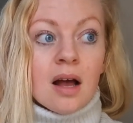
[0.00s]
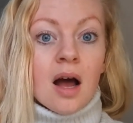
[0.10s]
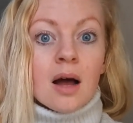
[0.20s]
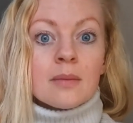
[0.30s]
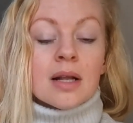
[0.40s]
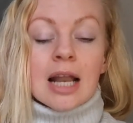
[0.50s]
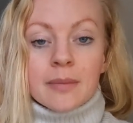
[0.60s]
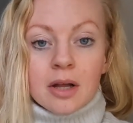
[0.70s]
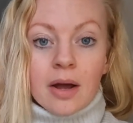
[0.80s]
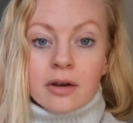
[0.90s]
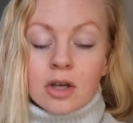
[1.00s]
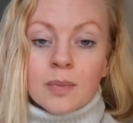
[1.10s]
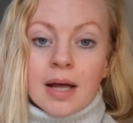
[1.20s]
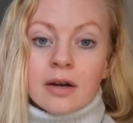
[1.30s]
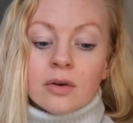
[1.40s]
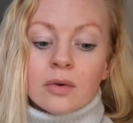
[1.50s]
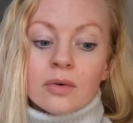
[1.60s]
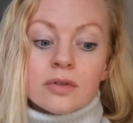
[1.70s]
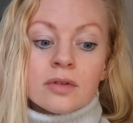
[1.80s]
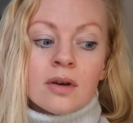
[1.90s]
let me know how you plan
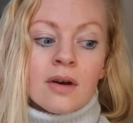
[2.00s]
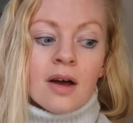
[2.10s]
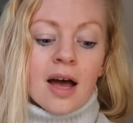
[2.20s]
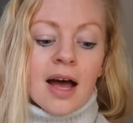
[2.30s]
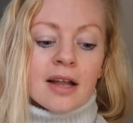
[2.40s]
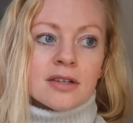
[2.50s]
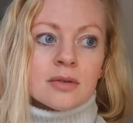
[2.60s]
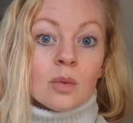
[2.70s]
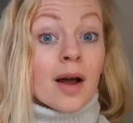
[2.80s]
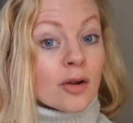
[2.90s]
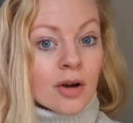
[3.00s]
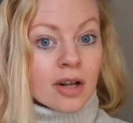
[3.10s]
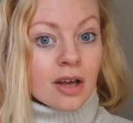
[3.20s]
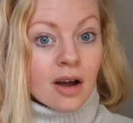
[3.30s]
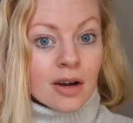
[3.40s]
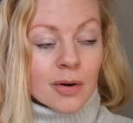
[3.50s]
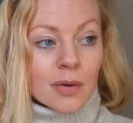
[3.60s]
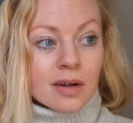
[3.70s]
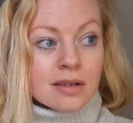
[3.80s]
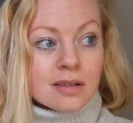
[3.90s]
yours and where you're going to
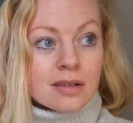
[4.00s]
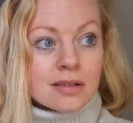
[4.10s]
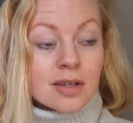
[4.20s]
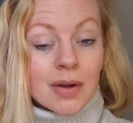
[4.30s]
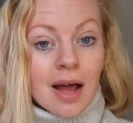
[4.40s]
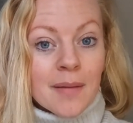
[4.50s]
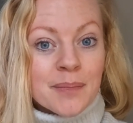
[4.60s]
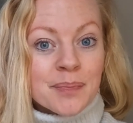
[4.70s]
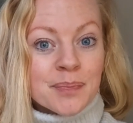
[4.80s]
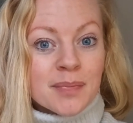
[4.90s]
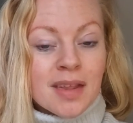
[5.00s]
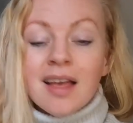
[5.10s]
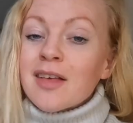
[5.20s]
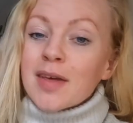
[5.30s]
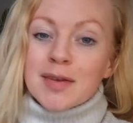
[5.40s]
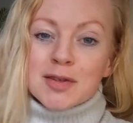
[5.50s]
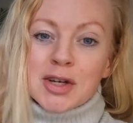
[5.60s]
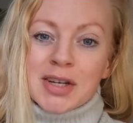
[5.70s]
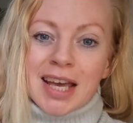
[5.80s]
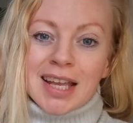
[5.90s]
go. So yeah, thanks for
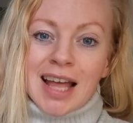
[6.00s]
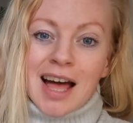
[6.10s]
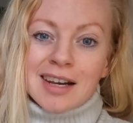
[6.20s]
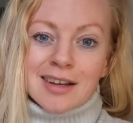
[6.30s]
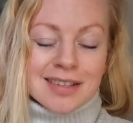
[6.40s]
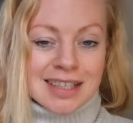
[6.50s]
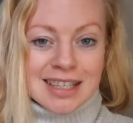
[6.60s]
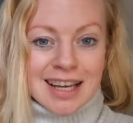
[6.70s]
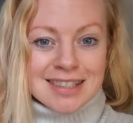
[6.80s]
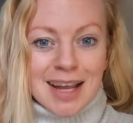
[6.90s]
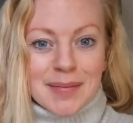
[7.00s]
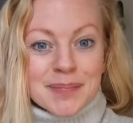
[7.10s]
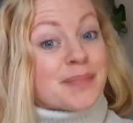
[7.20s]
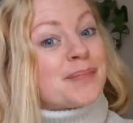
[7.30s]
tuning in, and I'll see you next time.